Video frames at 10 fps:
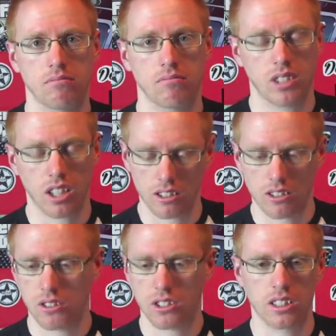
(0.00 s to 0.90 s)
So the
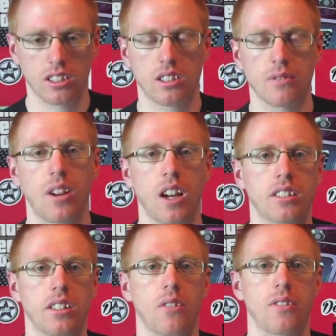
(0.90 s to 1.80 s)
two sisters are
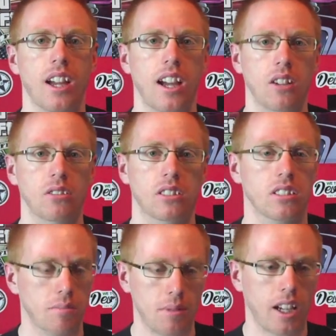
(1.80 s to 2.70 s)
fighting over the house.
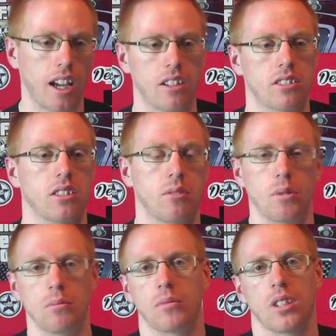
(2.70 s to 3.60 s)
There's a big house that the
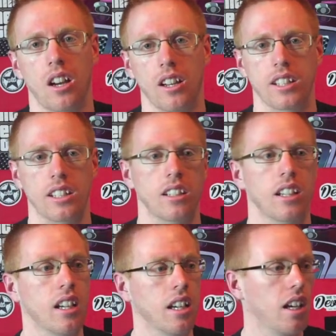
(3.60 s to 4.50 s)
mum died in,
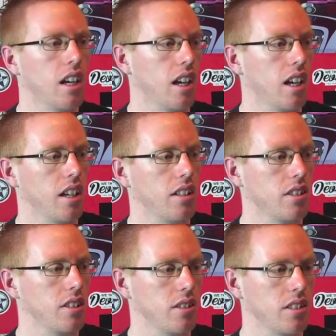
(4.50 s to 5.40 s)
uh,
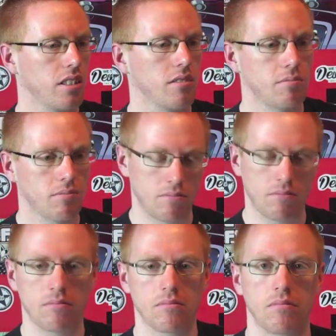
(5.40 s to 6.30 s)
that the
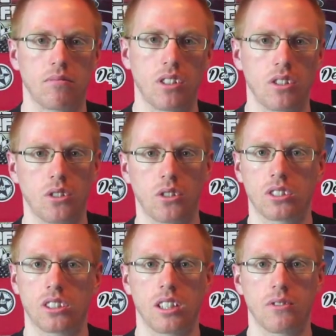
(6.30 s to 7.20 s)
the
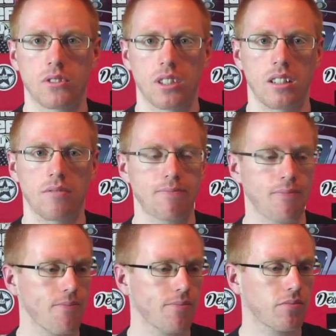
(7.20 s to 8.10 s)
daughter lives in,
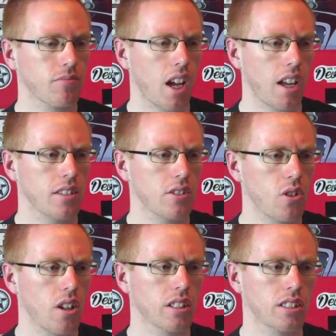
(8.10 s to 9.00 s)
and they're
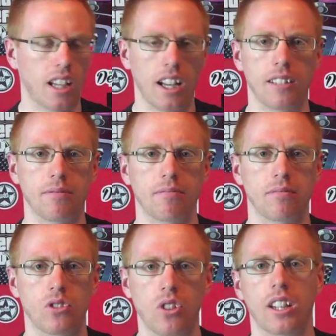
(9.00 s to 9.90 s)
trying to sell it,
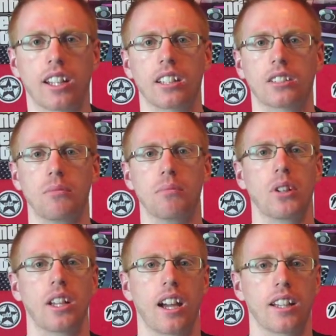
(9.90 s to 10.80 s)
trying to get some
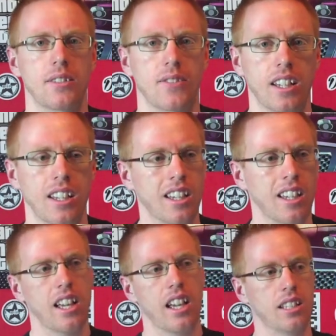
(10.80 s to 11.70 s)
money out of it.
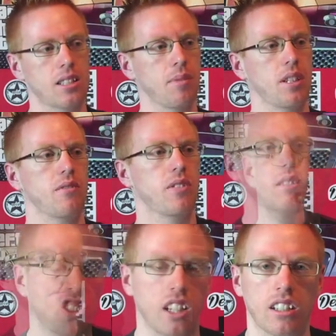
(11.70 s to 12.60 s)
It's a bit of a
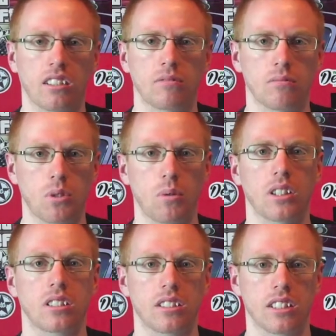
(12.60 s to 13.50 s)
sick,
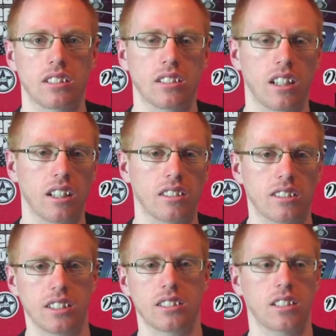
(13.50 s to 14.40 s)
twisted uh,
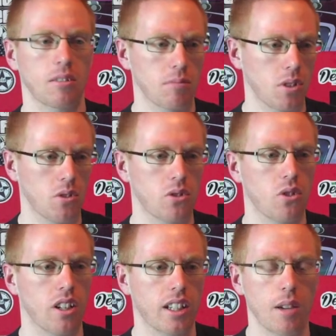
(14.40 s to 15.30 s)
sister who's
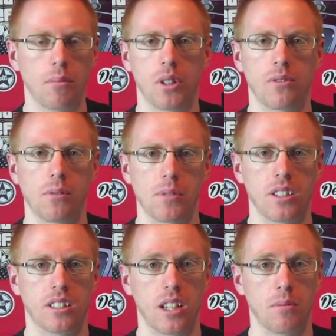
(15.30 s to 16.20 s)
trying to get money from a
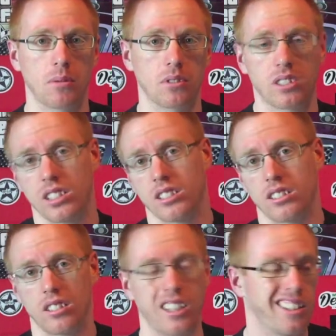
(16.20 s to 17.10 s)
disabled
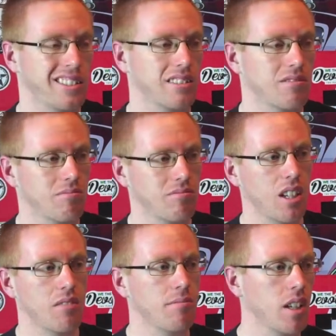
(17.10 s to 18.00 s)
sister. It's, you
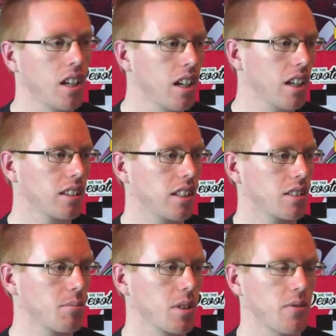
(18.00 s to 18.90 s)
know,
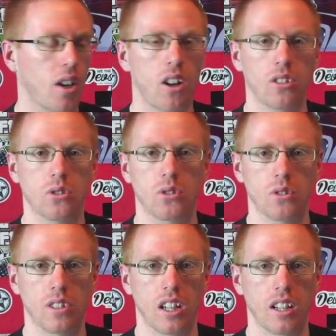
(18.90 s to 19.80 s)
that's a bit of a harsh
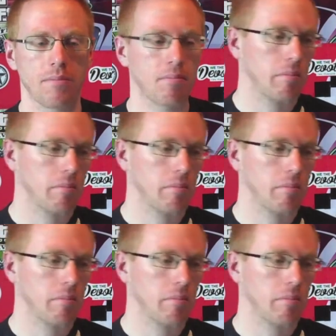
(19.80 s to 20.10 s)
storyline.